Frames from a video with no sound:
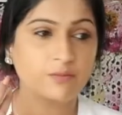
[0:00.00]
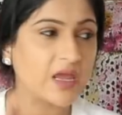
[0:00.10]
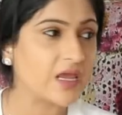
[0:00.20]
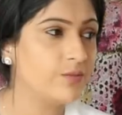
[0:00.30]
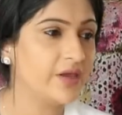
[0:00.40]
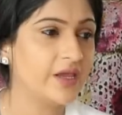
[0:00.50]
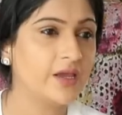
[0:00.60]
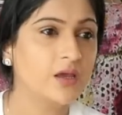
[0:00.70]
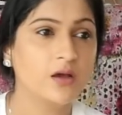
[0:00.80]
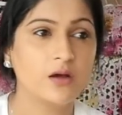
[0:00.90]
may
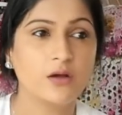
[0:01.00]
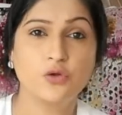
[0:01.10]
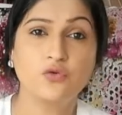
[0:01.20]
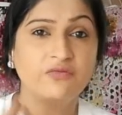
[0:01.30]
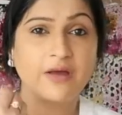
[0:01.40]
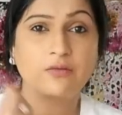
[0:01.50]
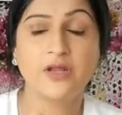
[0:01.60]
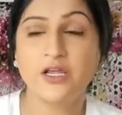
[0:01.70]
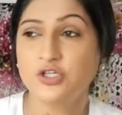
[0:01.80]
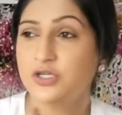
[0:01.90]
be a new
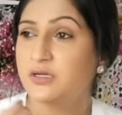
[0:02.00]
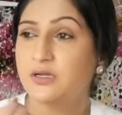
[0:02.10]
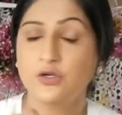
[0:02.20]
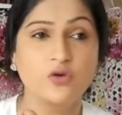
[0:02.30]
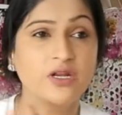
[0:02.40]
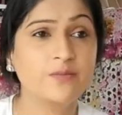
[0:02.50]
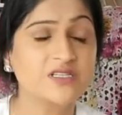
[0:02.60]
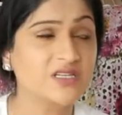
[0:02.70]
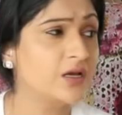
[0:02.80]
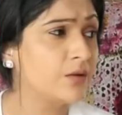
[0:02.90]
foundation, a new
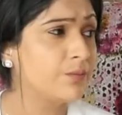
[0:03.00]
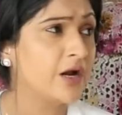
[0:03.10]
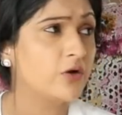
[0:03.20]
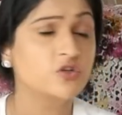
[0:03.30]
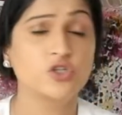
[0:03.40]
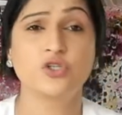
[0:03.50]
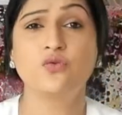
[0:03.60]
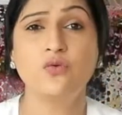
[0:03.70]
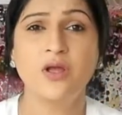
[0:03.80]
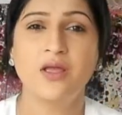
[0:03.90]
lipstick, a pair of
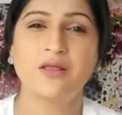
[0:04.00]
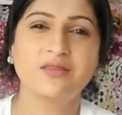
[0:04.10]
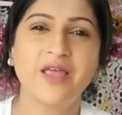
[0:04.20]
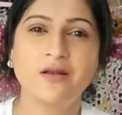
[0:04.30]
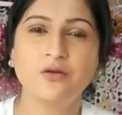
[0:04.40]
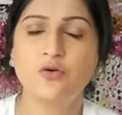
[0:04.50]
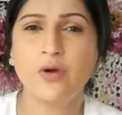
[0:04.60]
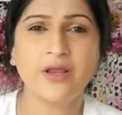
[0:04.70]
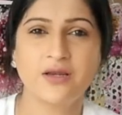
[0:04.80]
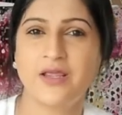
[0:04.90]
shoe, then
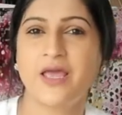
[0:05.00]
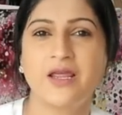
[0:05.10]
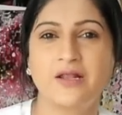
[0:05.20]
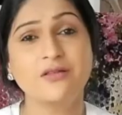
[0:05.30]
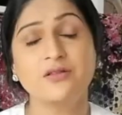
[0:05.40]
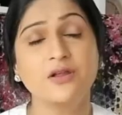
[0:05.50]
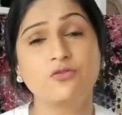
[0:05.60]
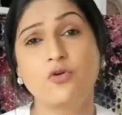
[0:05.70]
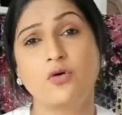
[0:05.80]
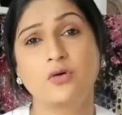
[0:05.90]
go and get it. Nothing
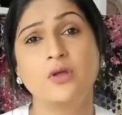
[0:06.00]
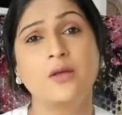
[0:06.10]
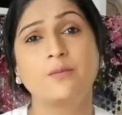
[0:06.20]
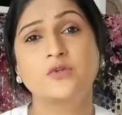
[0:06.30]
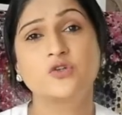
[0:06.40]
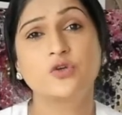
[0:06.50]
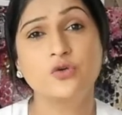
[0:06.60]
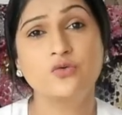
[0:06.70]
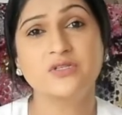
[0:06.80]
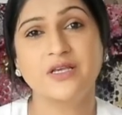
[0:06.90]
wrong to
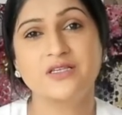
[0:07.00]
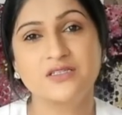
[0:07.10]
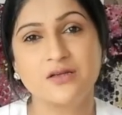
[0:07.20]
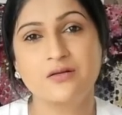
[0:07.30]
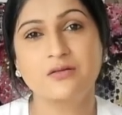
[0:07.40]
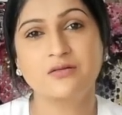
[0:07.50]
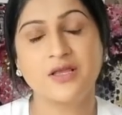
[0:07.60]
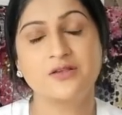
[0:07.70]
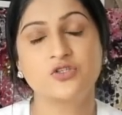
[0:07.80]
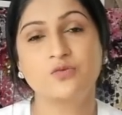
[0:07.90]
use external
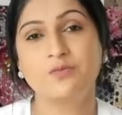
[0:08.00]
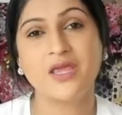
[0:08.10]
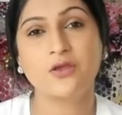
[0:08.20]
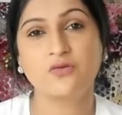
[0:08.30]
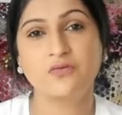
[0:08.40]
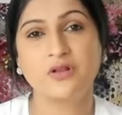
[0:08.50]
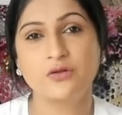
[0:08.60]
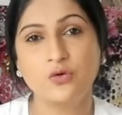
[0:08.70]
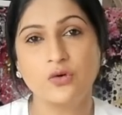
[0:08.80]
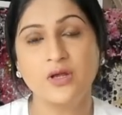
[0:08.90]
things to make you feel
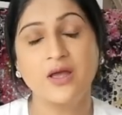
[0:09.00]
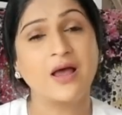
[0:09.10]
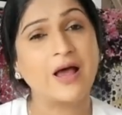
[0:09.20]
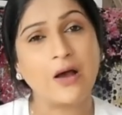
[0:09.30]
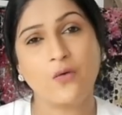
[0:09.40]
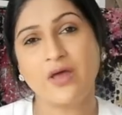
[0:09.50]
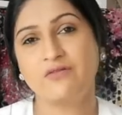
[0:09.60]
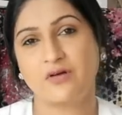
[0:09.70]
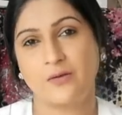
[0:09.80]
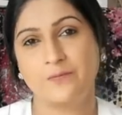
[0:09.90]
good.
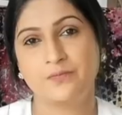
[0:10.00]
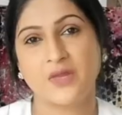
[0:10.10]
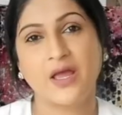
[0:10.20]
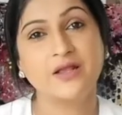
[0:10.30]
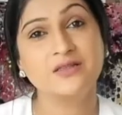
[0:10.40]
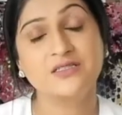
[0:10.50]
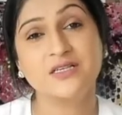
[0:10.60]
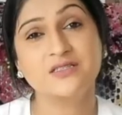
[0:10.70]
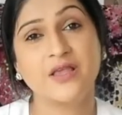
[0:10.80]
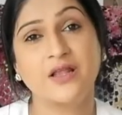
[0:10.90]
However, I
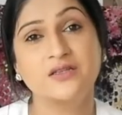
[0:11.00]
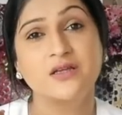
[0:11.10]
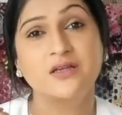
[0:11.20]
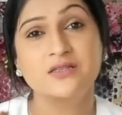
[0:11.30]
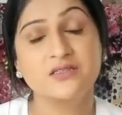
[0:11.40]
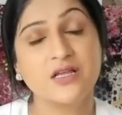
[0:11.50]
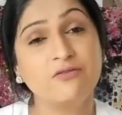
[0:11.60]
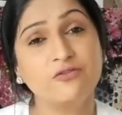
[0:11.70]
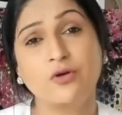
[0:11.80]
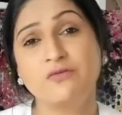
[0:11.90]
insist that
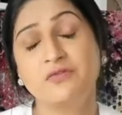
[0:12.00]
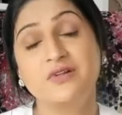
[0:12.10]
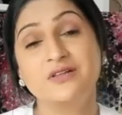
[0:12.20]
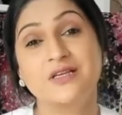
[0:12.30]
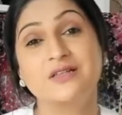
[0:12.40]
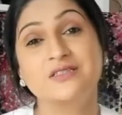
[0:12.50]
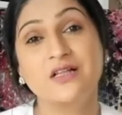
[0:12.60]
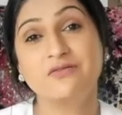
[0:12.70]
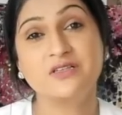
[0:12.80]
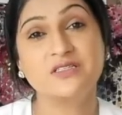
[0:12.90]
self-confidence and
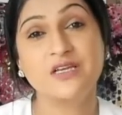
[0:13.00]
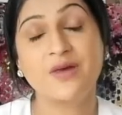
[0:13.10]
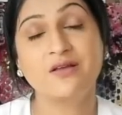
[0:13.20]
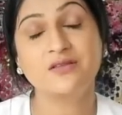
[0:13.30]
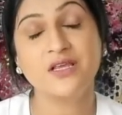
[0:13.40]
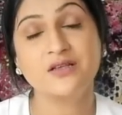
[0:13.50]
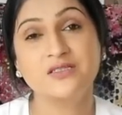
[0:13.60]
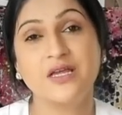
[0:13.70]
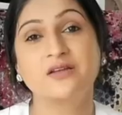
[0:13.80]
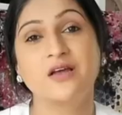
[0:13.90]
self-esteem are things
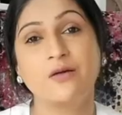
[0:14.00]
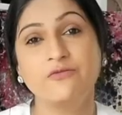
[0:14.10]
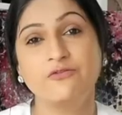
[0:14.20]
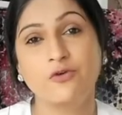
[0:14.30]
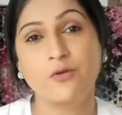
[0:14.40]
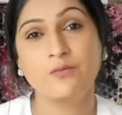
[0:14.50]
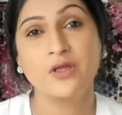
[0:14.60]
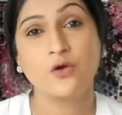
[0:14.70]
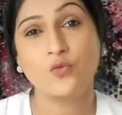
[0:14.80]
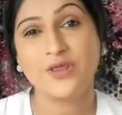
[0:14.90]
that come from
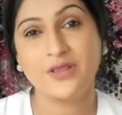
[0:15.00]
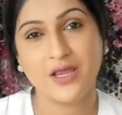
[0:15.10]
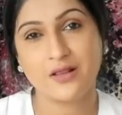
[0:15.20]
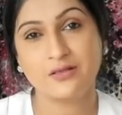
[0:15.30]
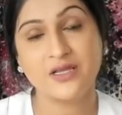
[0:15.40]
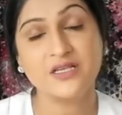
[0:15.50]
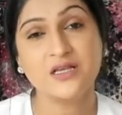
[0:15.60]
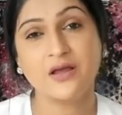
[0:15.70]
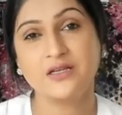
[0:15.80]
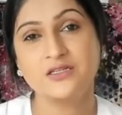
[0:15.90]
within. These
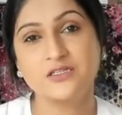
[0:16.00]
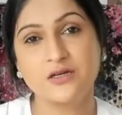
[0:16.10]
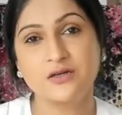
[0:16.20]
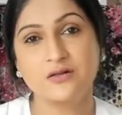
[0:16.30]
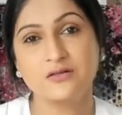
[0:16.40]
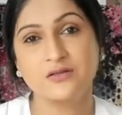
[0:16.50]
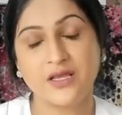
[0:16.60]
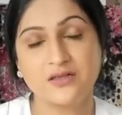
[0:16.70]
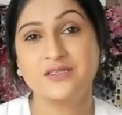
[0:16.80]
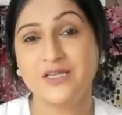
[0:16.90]
are internal
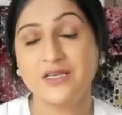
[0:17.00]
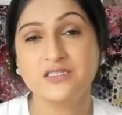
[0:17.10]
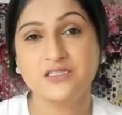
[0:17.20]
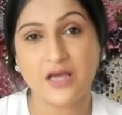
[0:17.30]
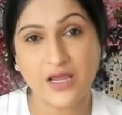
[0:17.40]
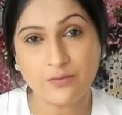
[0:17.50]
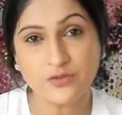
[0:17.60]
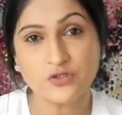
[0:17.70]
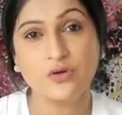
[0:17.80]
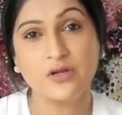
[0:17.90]
things. It takes
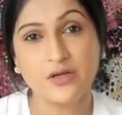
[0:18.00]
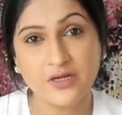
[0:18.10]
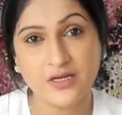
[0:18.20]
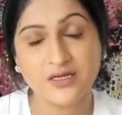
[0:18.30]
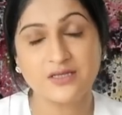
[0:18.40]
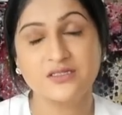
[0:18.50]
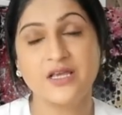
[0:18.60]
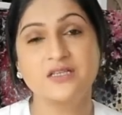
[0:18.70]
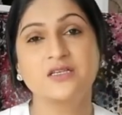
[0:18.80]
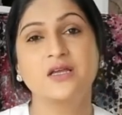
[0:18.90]
time to learn it. It
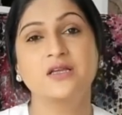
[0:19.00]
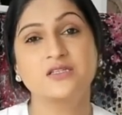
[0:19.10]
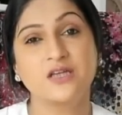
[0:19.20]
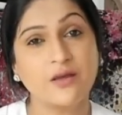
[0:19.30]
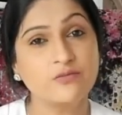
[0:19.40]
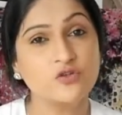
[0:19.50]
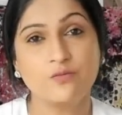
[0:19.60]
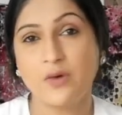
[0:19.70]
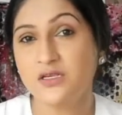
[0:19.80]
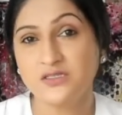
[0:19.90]
takes time to
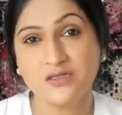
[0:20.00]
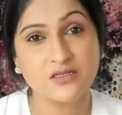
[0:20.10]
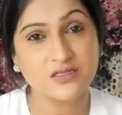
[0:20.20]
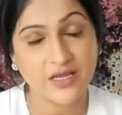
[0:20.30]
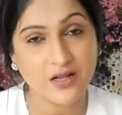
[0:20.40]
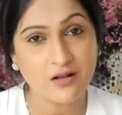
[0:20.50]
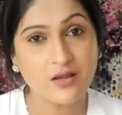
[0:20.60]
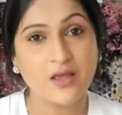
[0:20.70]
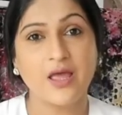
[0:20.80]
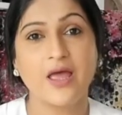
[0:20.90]
master the skill
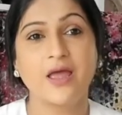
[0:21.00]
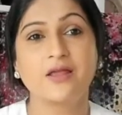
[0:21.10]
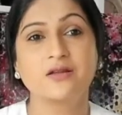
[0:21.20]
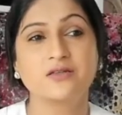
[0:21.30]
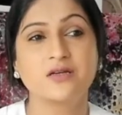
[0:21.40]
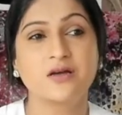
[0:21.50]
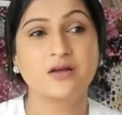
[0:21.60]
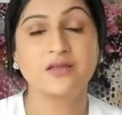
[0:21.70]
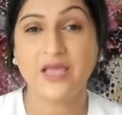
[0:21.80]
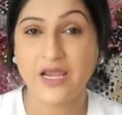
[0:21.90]

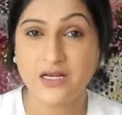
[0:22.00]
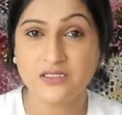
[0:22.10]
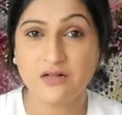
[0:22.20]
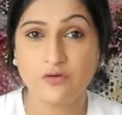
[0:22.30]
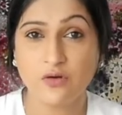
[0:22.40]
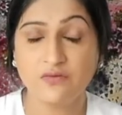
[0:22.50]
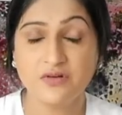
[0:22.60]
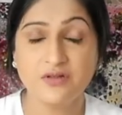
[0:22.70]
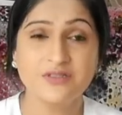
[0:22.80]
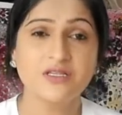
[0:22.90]
and gain
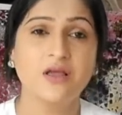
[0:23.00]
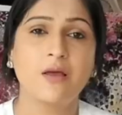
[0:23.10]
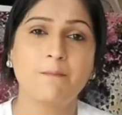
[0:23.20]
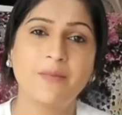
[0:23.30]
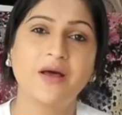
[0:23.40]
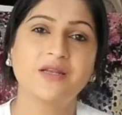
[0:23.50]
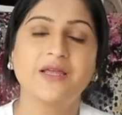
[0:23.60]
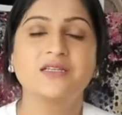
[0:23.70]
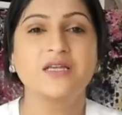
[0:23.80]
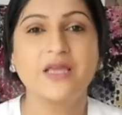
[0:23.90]
self-confidence, but
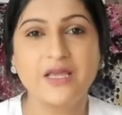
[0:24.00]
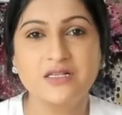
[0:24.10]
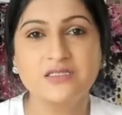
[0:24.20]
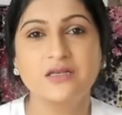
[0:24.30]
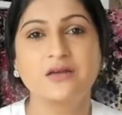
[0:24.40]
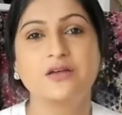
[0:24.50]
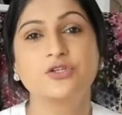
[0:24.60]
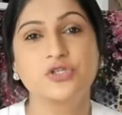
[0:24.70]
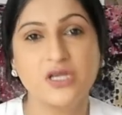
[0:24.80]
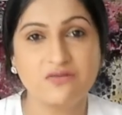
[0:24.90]
it is
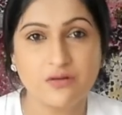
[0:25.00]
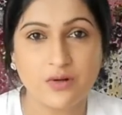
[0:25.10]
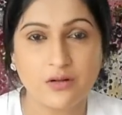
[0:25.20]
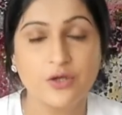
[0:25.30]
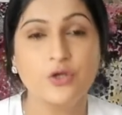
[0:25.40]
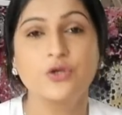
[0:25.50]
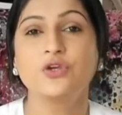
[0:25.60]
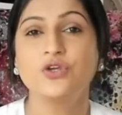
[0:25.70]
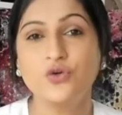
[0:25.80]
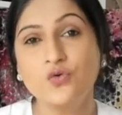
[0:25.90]
achievable.
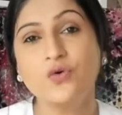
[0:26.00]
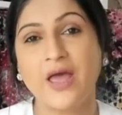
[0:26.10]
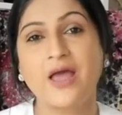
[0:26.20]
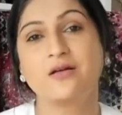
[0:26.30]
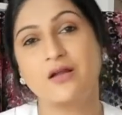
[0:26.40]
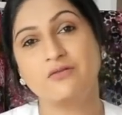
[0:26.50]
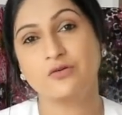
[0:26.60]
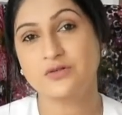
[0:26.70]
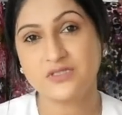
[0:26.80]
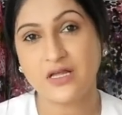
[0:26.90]
You can love
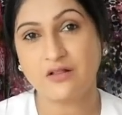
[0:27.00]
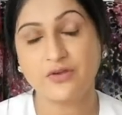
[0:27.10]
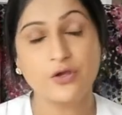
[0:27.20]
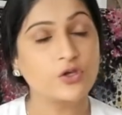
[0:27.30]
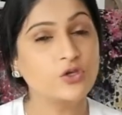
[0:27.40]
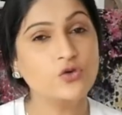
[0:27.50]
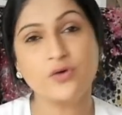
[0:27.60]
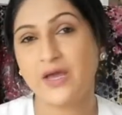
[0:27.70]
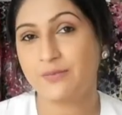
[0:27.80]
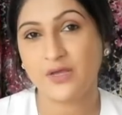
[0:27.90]
yourself. You
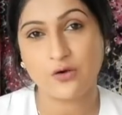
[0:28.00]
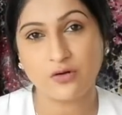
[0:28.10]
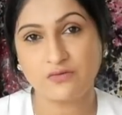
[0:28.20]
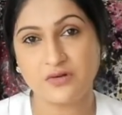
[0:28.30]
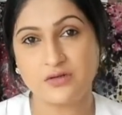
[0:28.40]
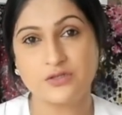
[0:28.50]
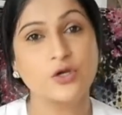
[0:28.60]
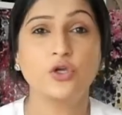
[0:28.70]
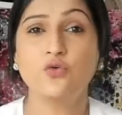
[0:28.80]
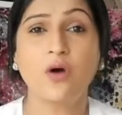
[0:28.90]
can be confident.
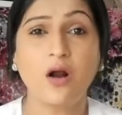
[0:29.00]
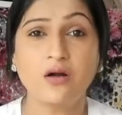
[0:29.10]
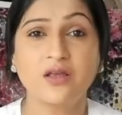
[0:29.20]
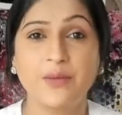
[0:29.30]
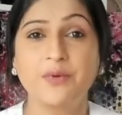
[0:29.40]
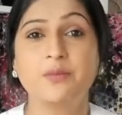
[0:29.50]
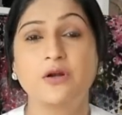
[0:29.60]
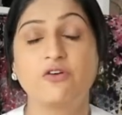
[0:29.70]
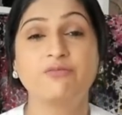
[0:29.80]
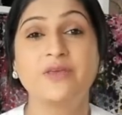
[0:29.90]
You are
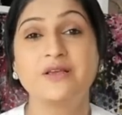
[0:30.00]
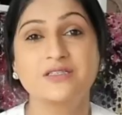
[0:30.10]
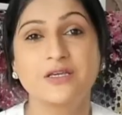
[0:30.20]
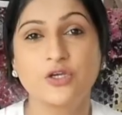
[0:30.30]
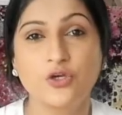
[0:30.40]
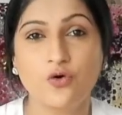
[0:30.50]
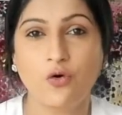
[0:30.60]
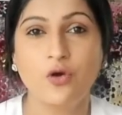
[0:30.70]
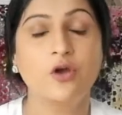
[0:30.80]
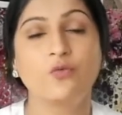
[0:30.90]
capable of being
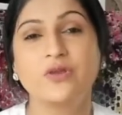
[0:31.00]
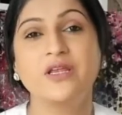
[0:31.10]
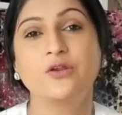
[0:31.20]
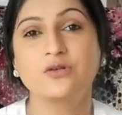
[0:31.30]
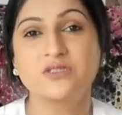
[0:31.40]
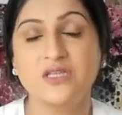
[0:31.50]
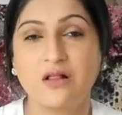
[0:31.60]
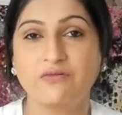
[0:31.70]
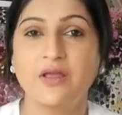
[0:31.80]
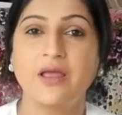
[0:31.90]
secure within
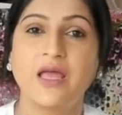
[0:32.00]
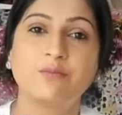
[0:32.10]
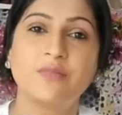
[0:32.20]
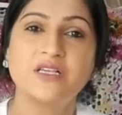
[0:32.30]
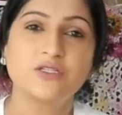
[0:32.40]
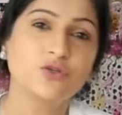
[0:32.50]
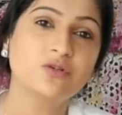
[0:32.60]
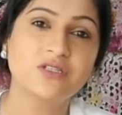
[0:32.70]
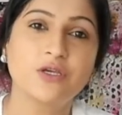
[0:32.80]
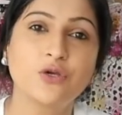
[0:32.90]
yourself, and be so
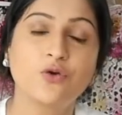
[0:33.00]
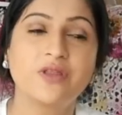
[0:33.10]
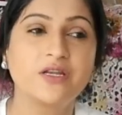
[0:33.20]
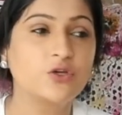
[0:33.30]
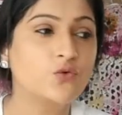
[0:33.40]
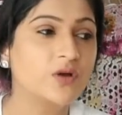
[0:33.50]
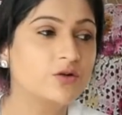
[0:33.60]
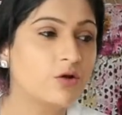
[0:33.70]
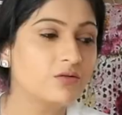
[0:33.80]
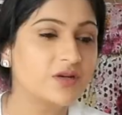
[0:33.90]
secure that you will
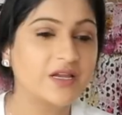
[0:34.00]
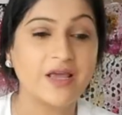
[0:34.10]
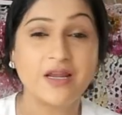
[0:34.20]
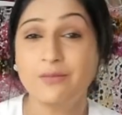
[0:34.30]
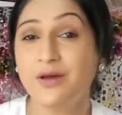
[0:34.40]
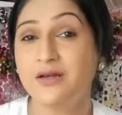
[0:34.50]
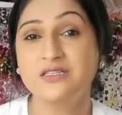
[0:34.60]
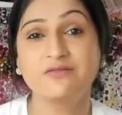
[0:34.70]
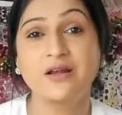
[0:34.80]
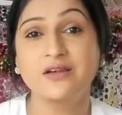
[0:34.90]
not need
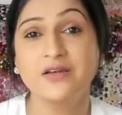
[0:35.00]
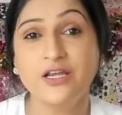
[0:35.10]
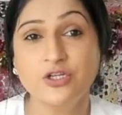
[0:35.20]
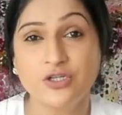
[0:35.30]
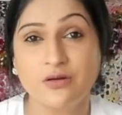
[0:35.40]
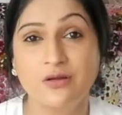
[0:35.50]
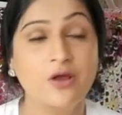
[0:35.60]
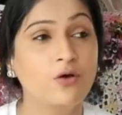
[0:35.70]
anybody's validation